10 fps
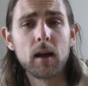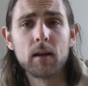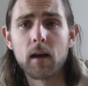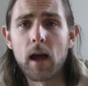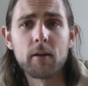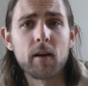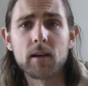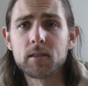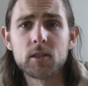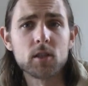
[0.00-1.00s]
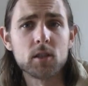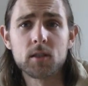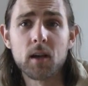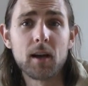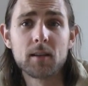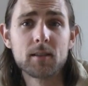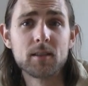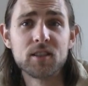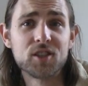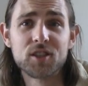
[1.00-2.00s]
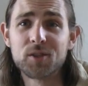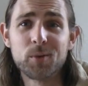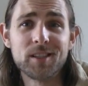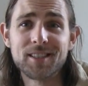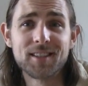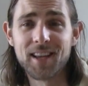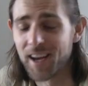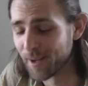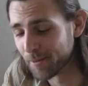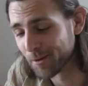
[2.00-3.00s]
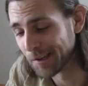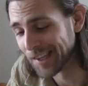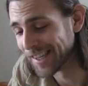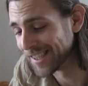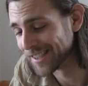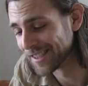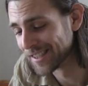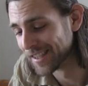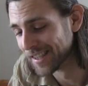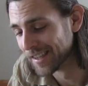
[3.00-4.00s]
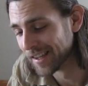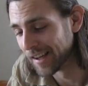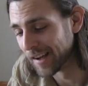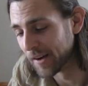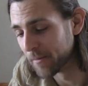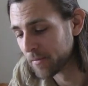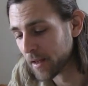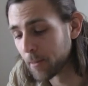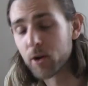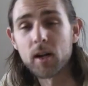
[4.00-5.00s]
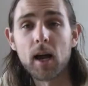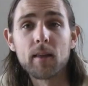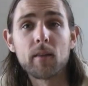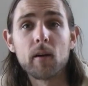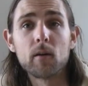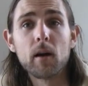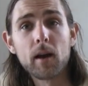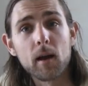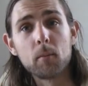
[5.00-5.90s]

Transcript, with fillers: half-assing just sucks. It's just a waste of time. It really is. Um, I'm good at it though. I am.